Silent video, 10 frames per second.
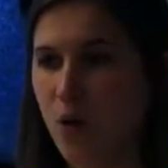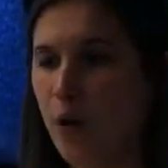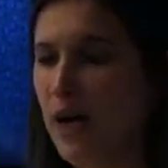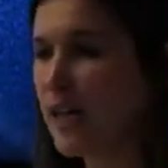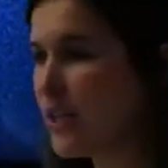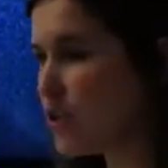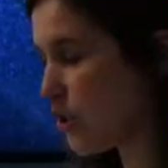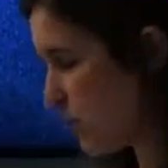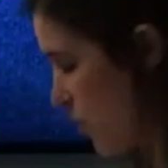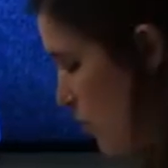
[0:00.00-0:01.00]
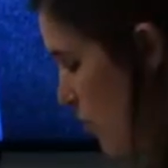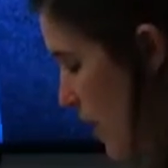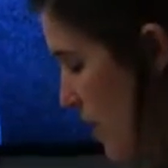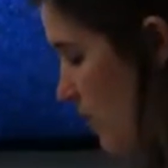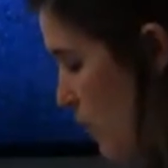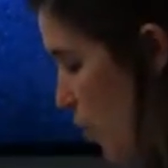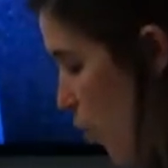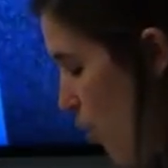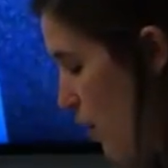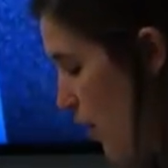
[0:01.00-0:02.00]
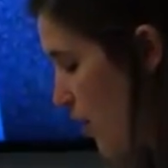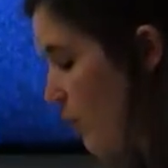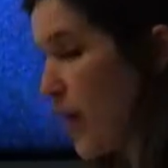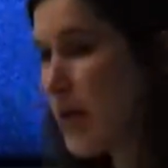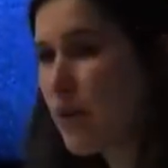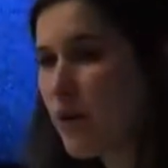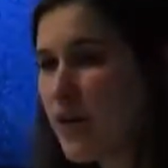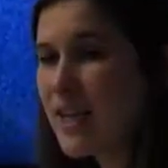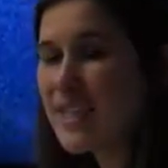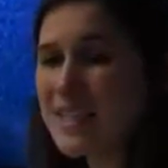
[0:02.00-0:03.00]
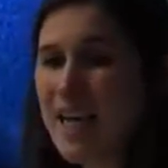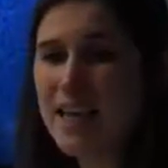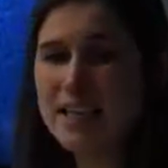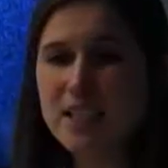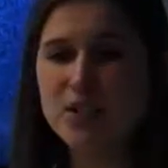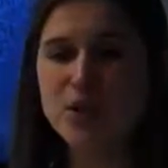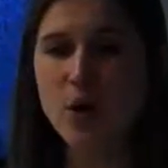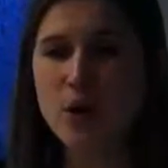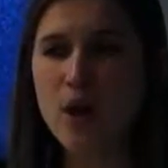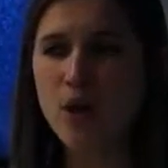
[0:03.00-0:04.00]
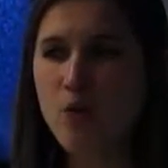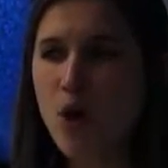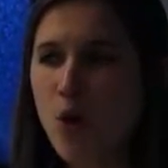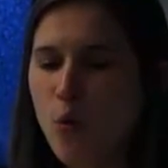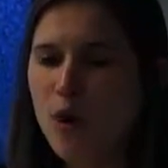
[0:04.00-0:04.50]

What I need you to do is record on your paper, silent and solo,